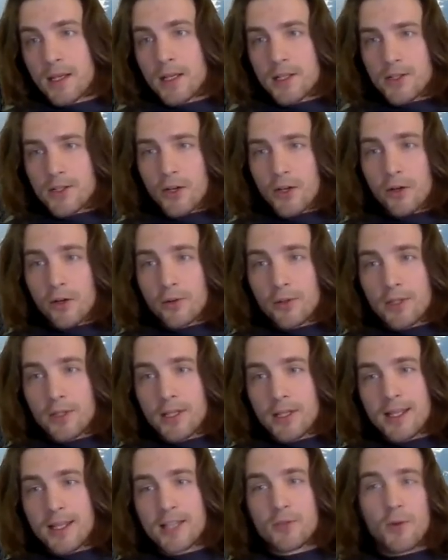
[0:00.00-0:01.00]
So
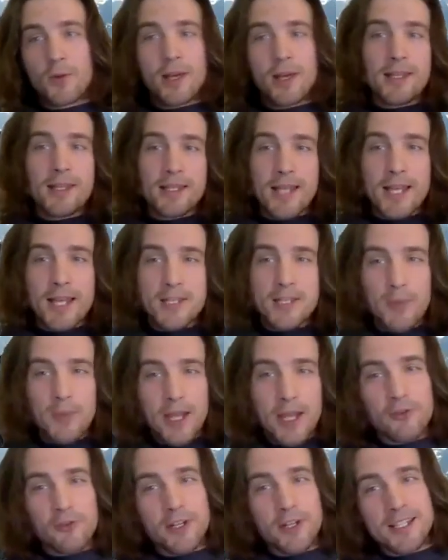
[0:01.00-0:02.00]
that's why this S
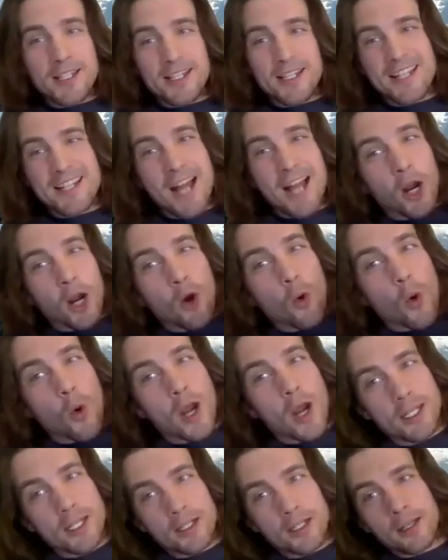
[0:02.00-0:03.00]
matrix is not
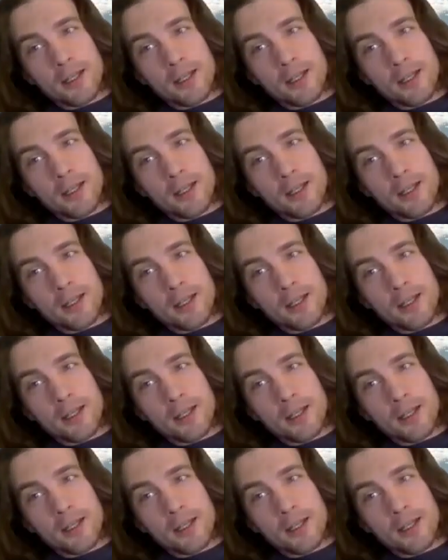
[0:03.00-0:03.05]
quite